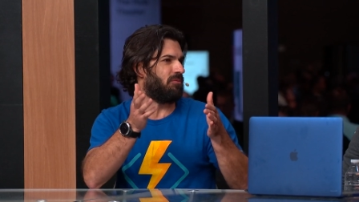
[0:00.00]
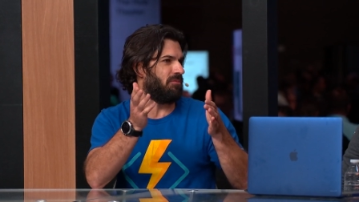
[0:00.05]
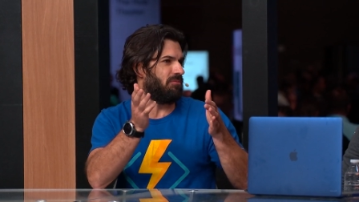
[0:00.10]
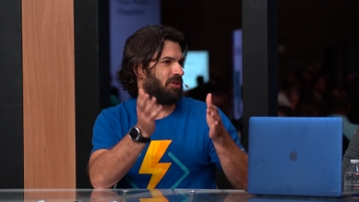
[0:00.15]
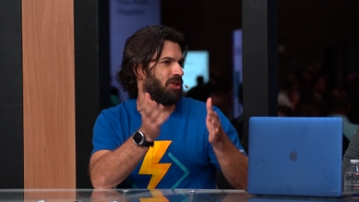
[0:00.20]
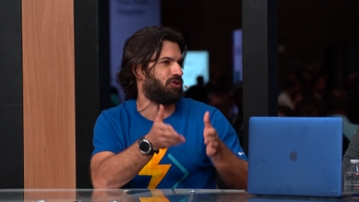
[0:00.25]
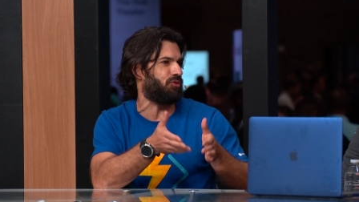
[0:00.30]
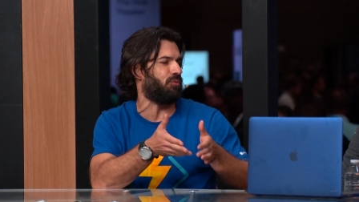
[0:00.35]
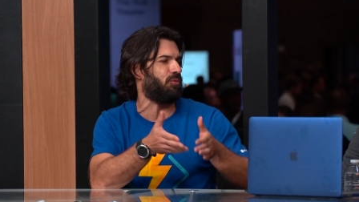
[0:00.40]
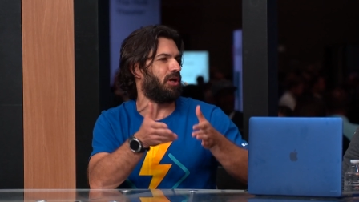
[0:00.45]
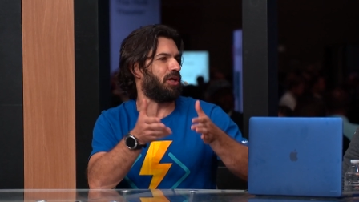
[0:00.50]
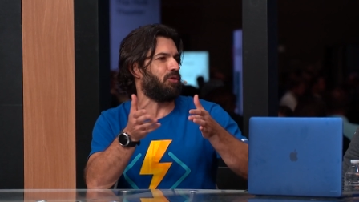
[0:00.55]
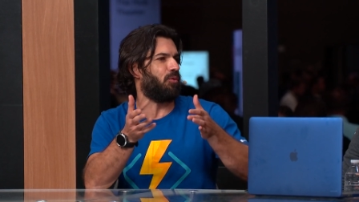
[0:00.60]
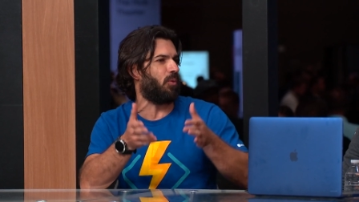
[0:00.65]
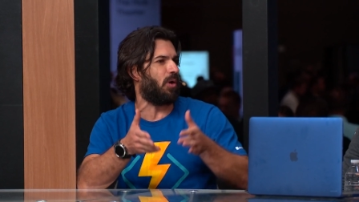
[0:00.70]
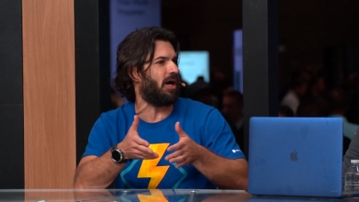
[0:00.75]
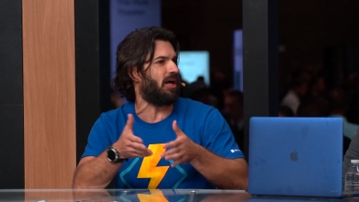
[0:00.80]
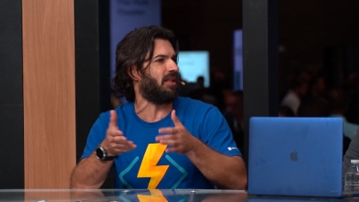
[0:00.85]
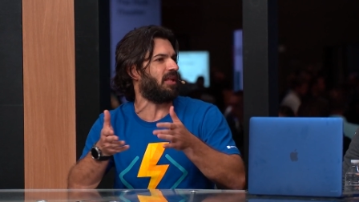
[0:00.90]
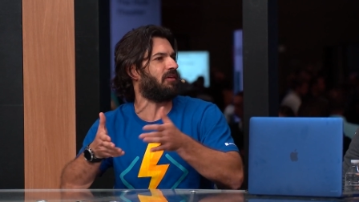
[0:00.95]
need to run
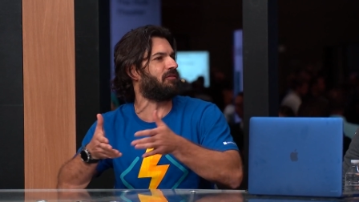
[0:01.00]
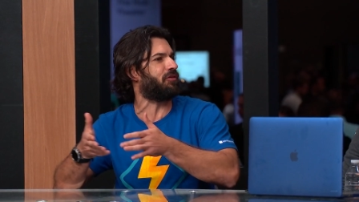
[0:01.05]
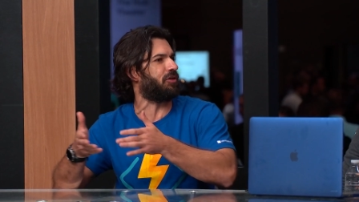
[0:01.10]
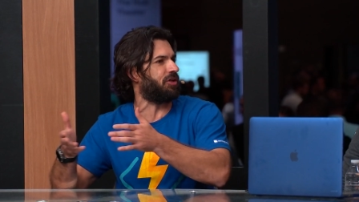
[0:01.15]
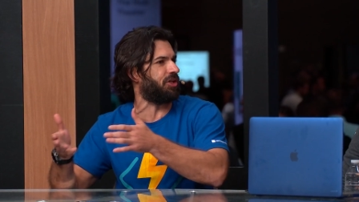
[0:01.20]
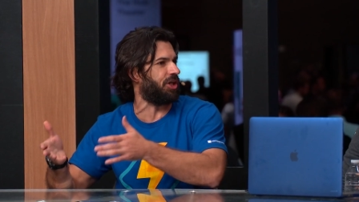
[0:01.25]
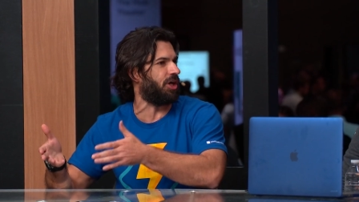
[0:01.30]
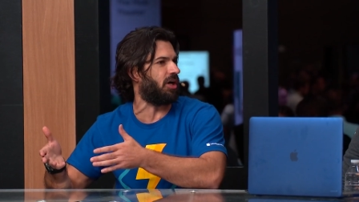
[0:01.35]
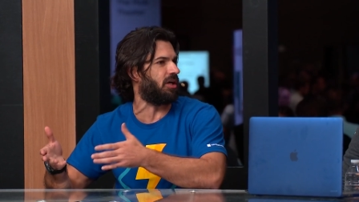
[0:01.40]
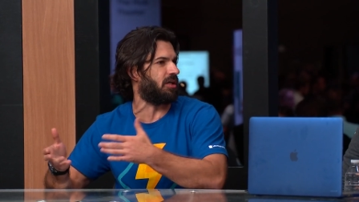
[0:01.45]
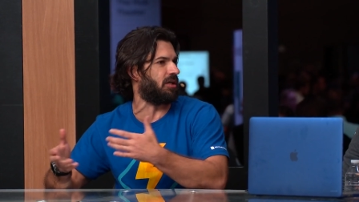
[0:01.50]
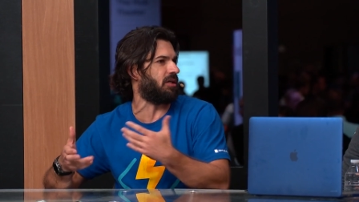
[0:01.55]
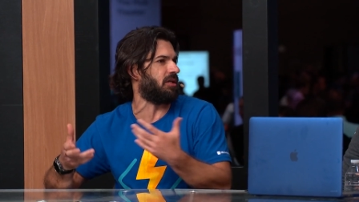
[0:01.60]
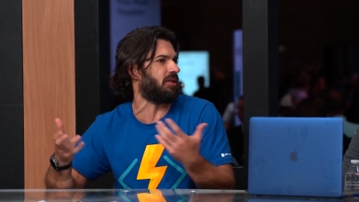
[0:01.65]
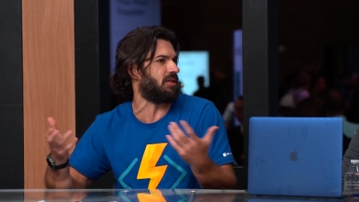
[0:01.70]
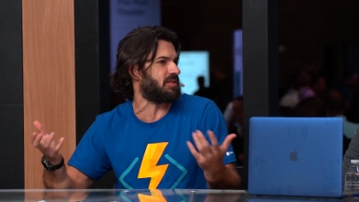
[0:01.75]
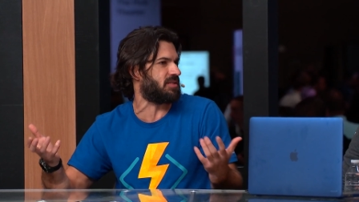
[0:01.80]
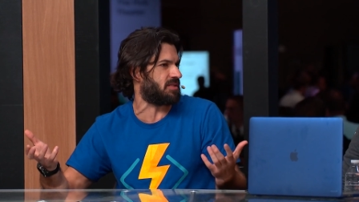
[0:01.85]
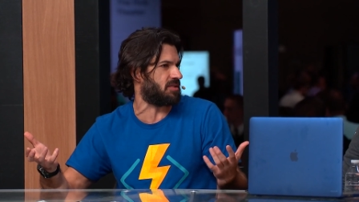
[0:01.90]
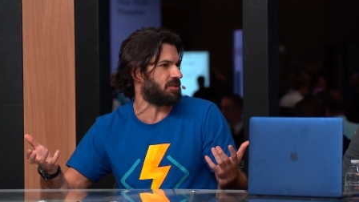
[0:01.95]
one after the other
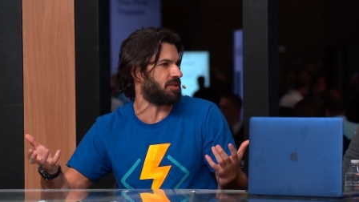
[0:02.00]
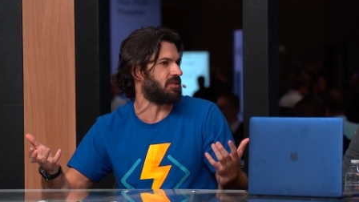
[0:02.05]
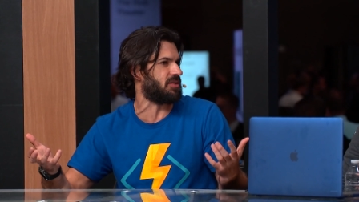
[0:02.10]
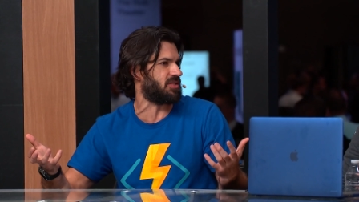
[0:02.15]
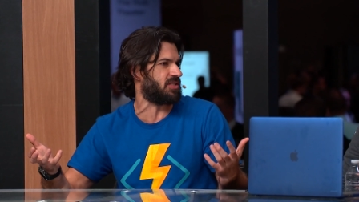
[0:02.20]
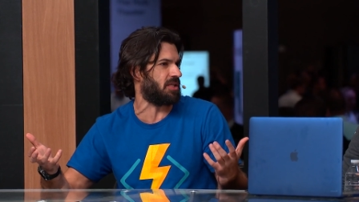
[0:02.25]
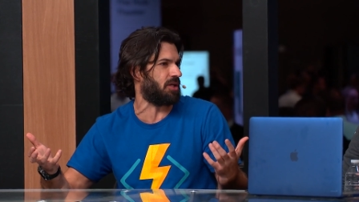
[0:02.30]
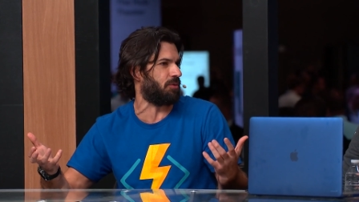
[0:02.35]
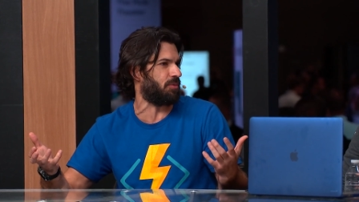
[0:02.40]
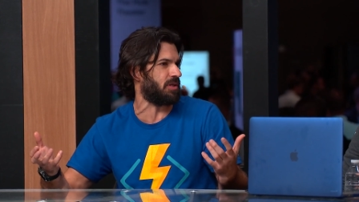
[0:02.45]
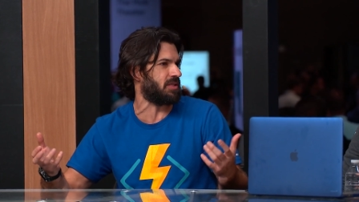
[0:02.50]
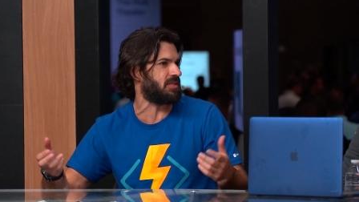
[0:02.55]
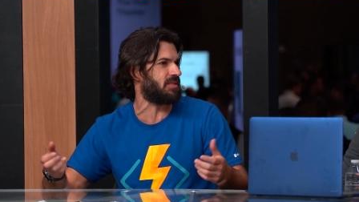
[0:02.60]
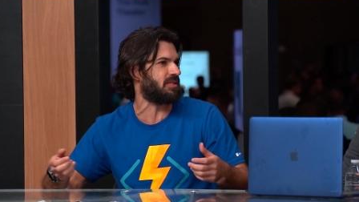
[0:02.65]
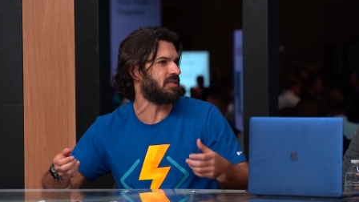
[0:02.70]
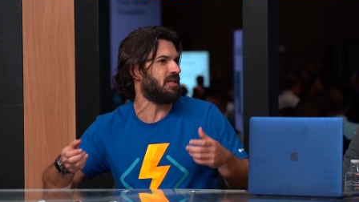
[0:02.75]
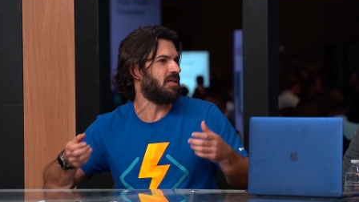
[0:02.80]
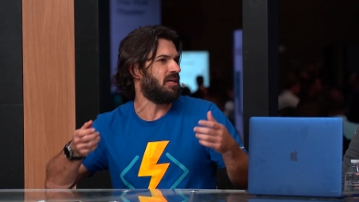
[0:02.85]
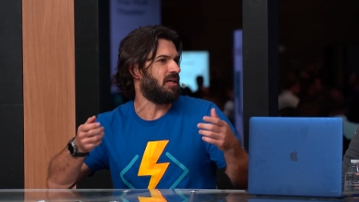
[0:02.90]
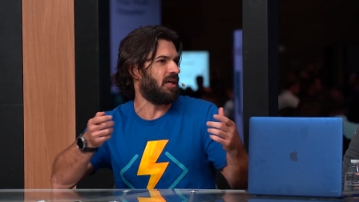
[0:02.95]
in a certain
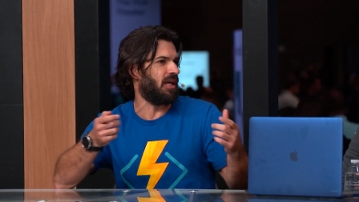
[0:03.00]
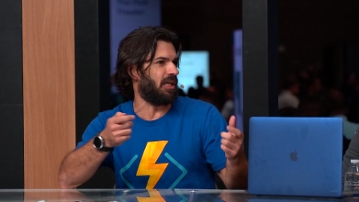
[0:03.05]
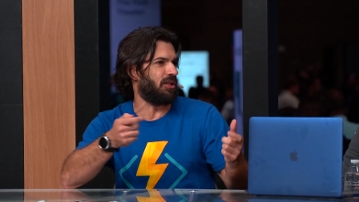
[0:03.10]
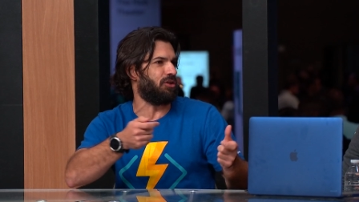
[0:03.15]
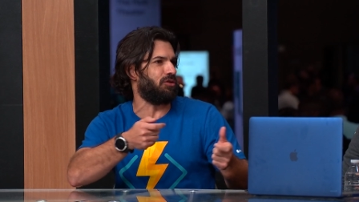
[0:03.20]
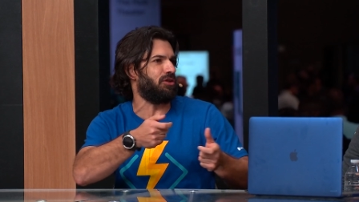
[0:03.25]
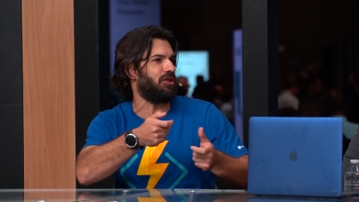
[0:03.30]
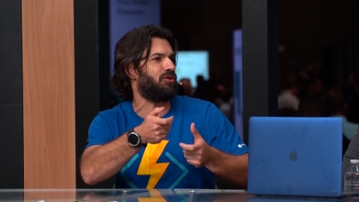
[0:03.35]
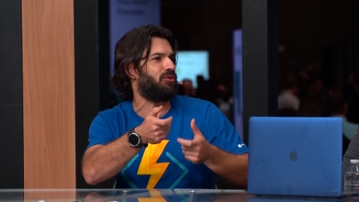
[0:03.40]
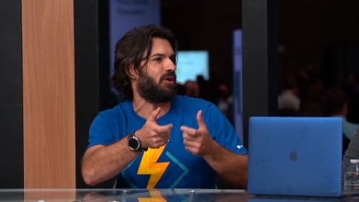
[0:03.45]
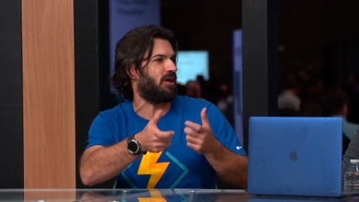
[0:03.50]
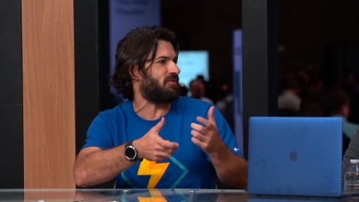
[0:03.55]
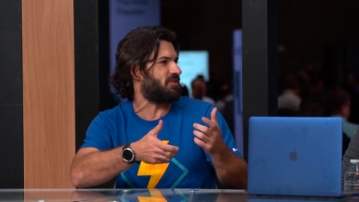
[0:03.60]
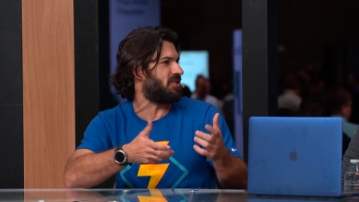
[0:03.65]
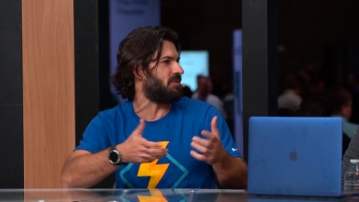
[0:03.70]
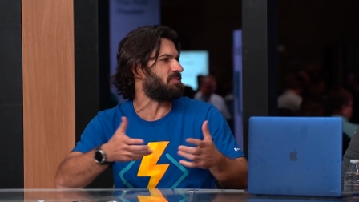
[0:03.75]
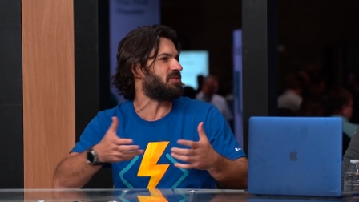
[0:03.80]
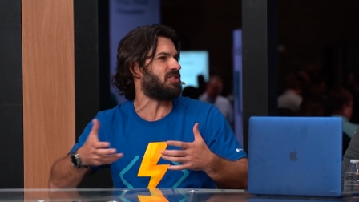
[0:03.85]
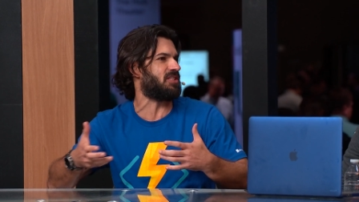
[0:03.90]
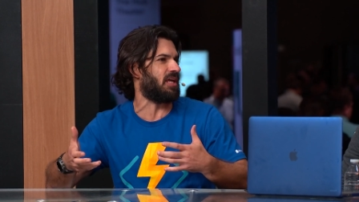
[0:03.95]
sequence, and you need to have
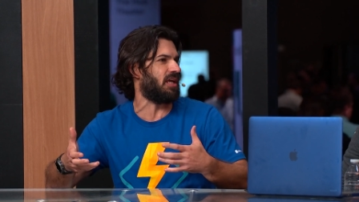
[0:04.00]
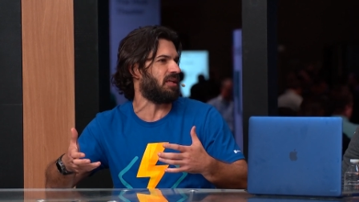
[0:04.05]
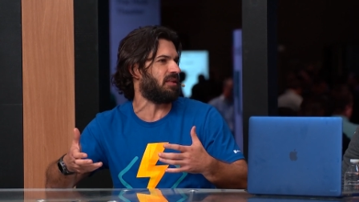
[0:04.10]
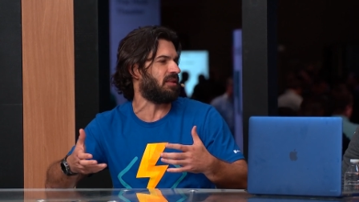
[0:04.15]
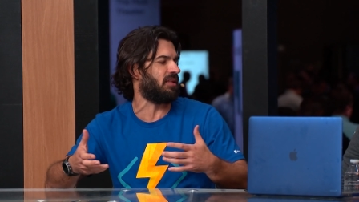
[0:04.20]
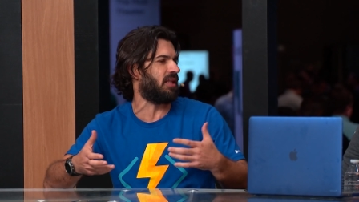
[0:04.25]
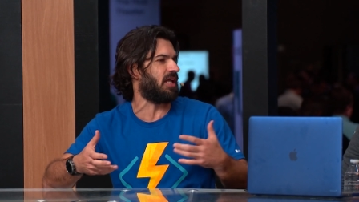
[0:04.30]
some state.